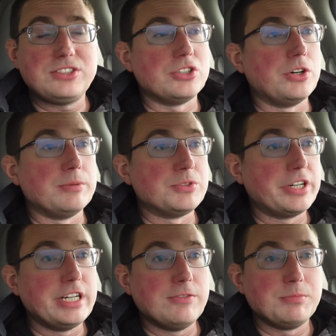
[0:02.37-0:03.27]
so I'm
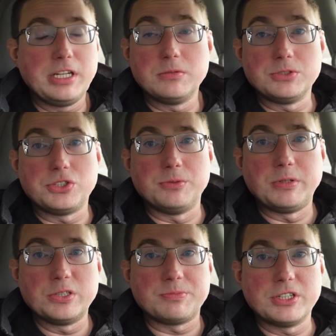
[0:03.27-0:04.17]
sorry I haven't been able to
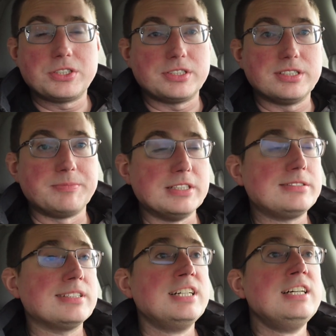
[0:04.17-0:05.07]
post much this month.